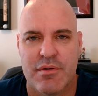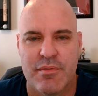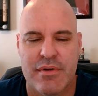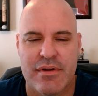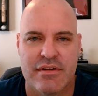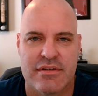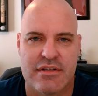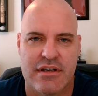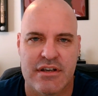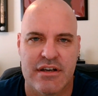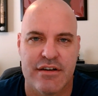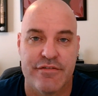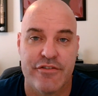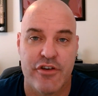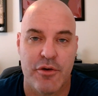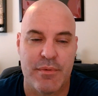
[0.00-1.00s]

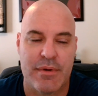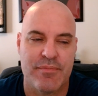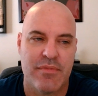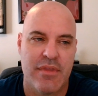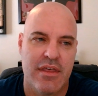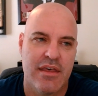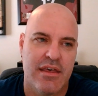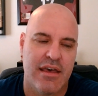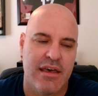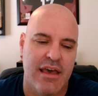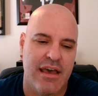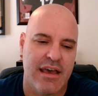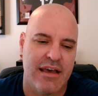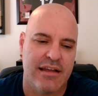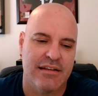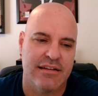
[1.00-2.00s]
permit filming.
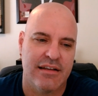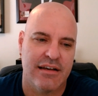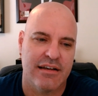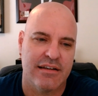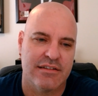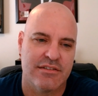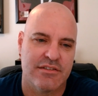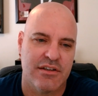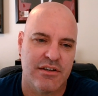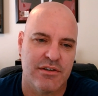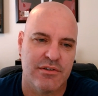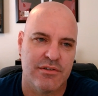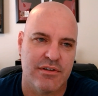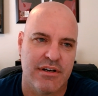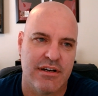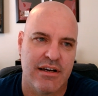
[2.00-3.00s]
And
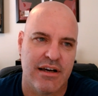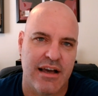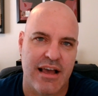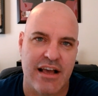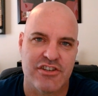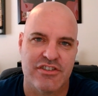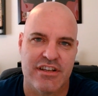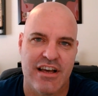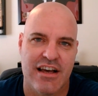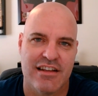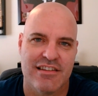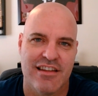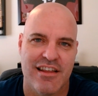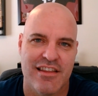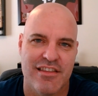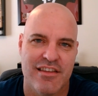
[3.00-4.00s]
so I
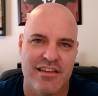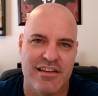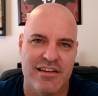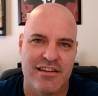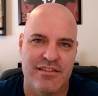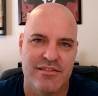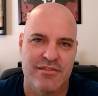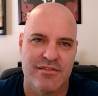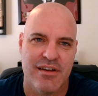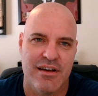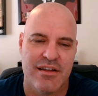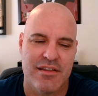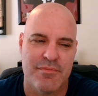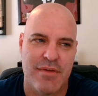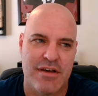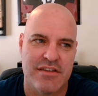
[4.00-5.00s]
actually got the
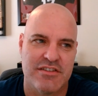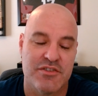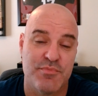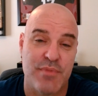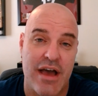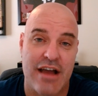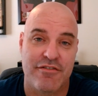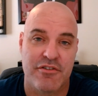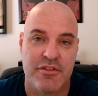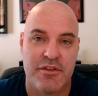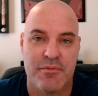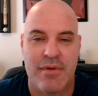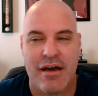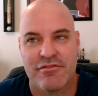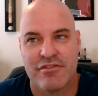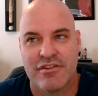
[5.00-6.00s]
message
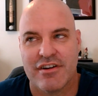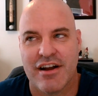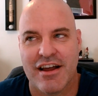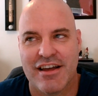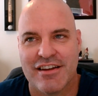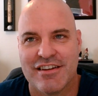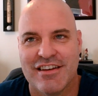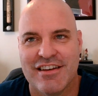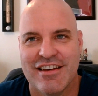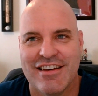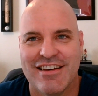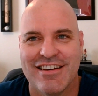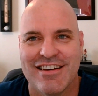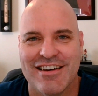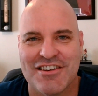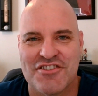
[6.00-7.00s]
back from them after I
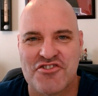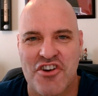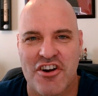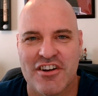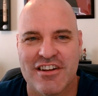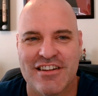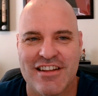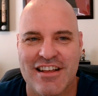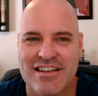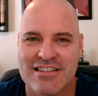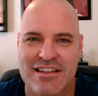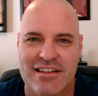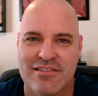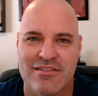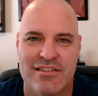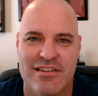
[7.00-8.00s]
had started,
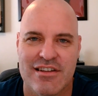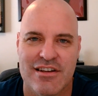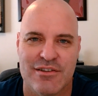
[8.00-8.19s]
and they said,